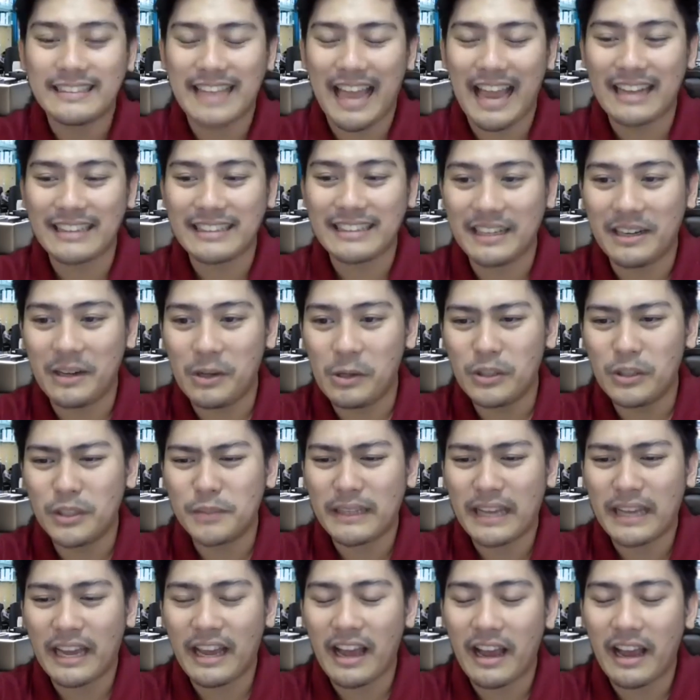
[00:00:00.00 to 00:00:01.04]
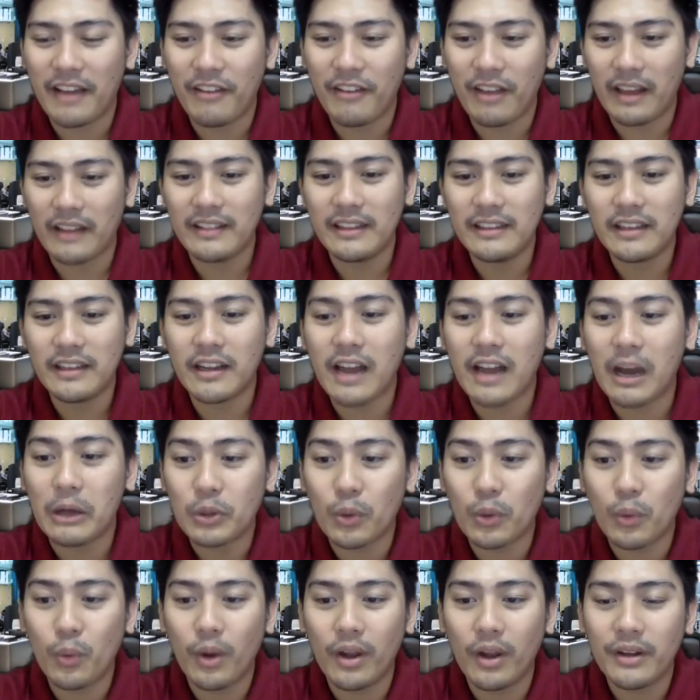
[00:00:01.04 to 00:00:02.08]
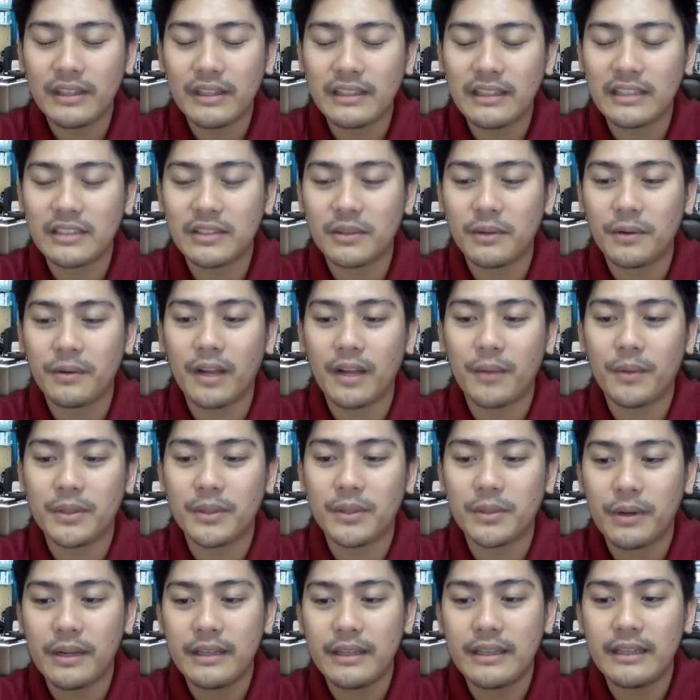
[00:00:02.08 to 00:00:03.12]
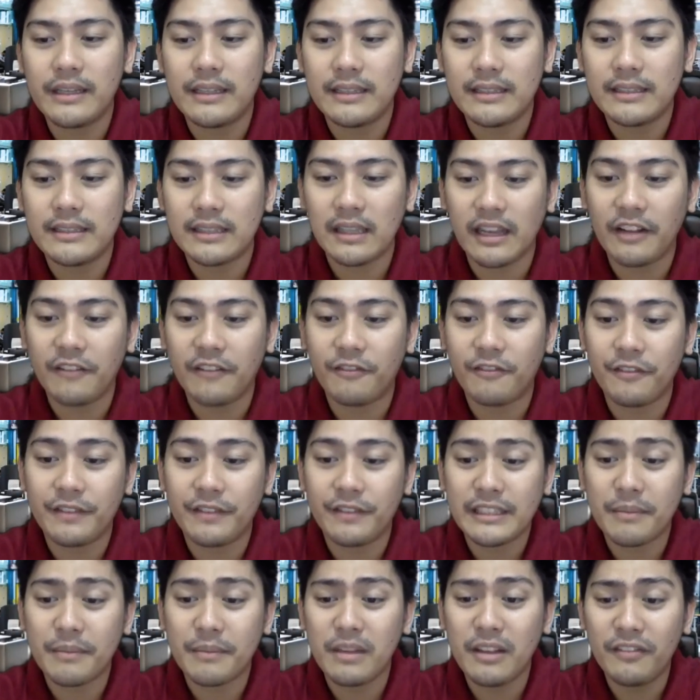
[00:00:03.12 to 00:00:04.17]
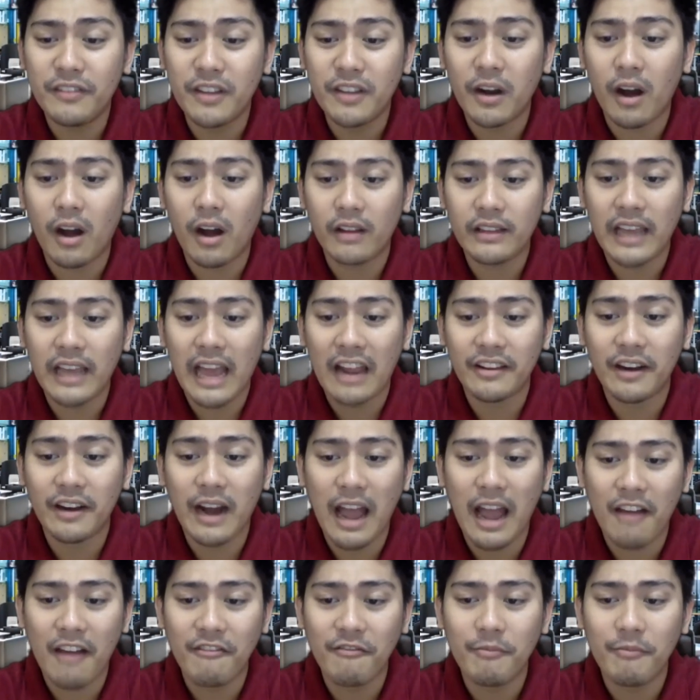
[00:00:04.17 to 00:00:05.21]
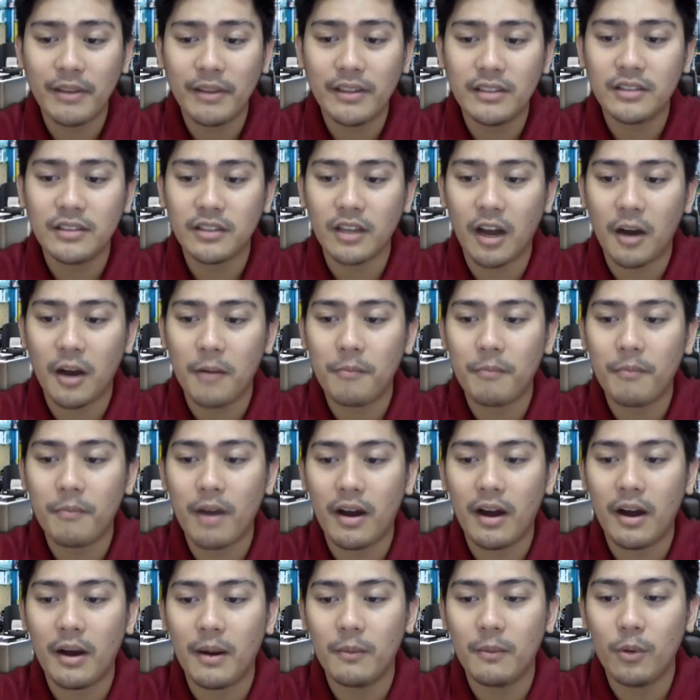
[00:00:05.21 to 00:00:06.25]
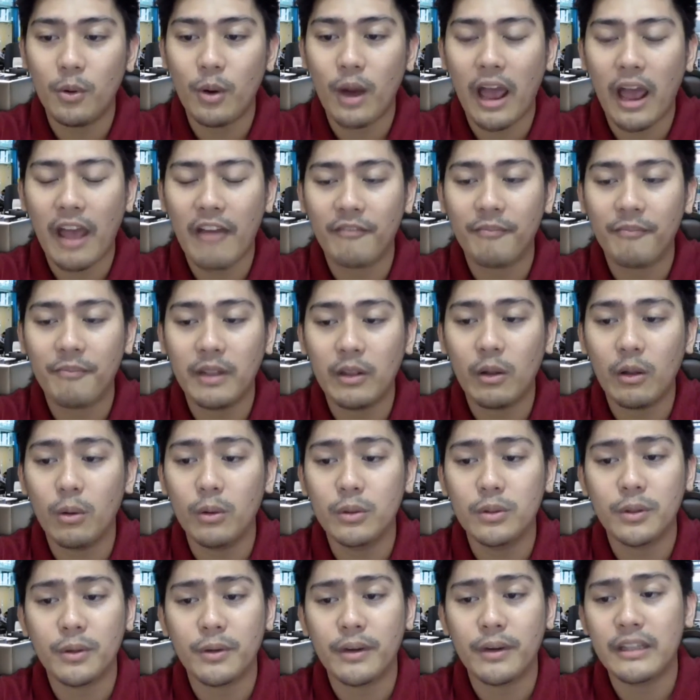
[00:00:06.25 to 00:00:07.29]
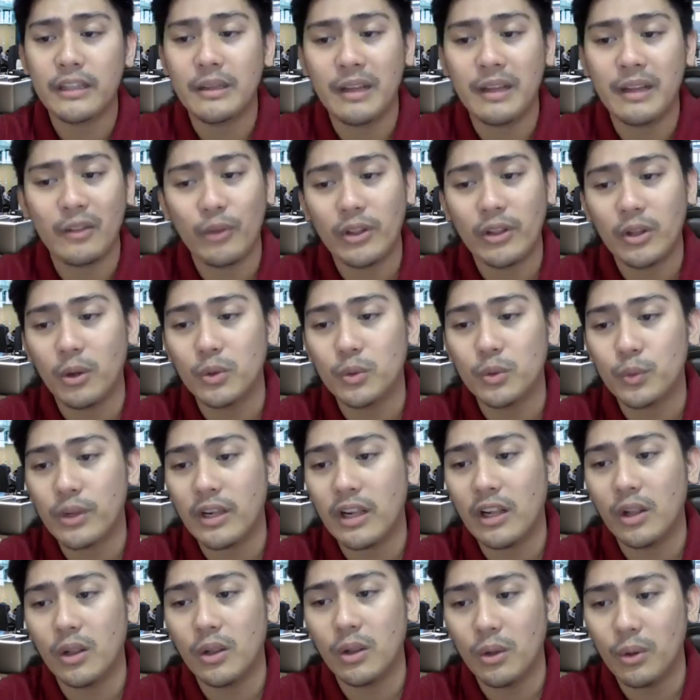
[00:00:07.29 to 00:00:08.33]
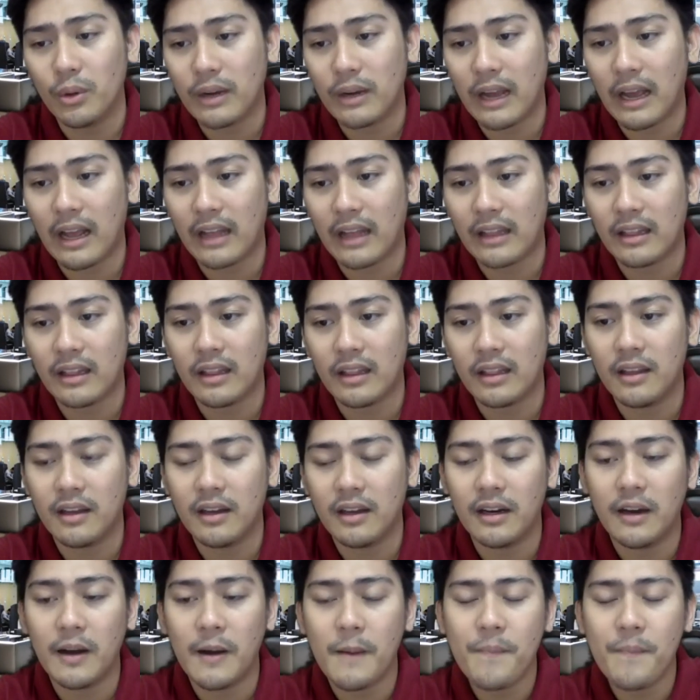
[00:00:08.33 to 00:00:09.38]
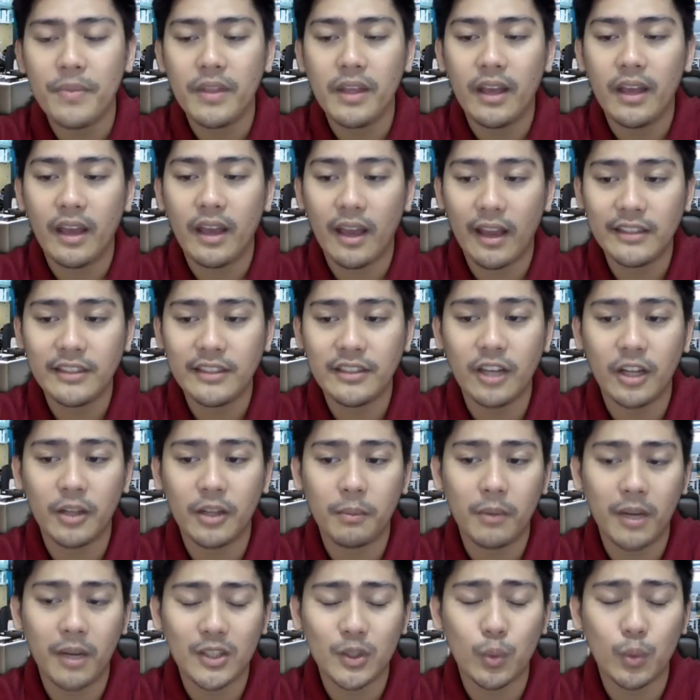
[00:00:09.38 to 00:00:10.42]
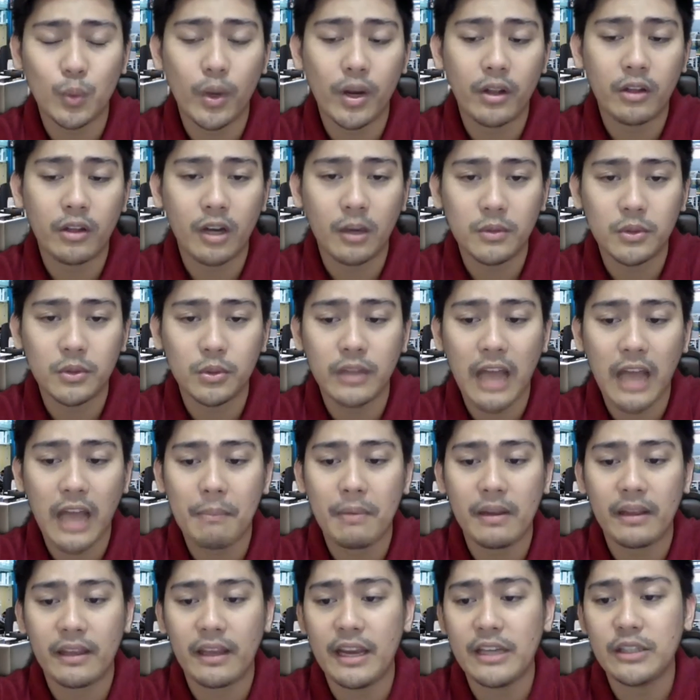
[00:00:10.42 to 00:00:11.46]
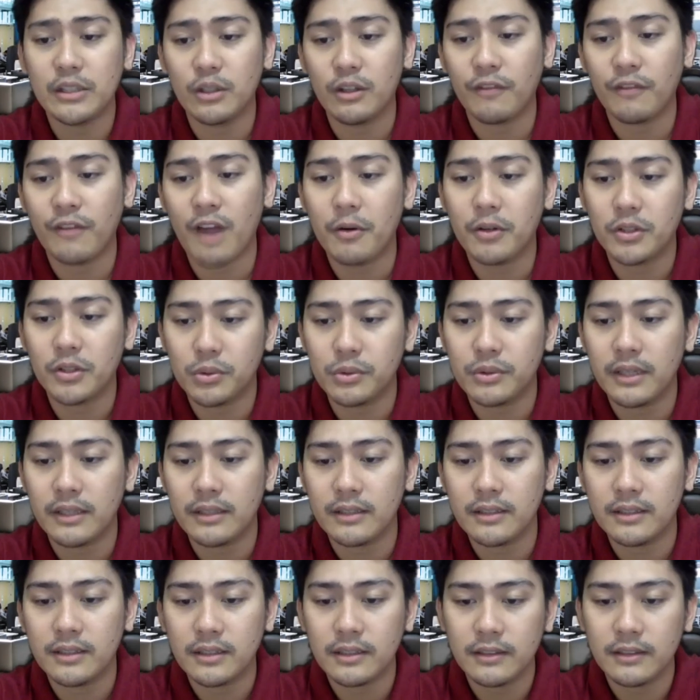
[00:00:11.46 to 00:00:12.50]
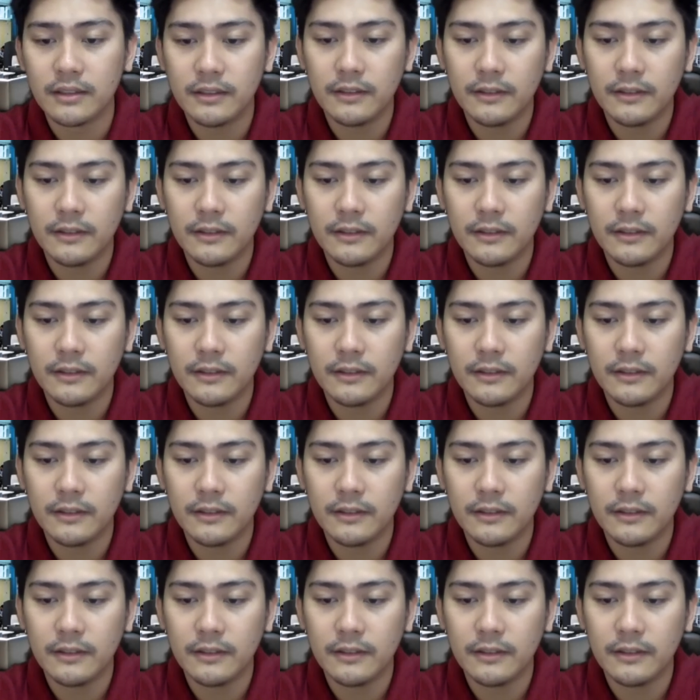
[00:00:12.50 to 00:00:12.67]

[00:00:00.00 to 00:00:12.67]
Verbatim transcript: exact oldest, but I, I, I did encounter one that's that was already in his late fifties. I believe there they ha- there have been some um who have been older already, and we don't really look at the age that much when it comes to the application of our students.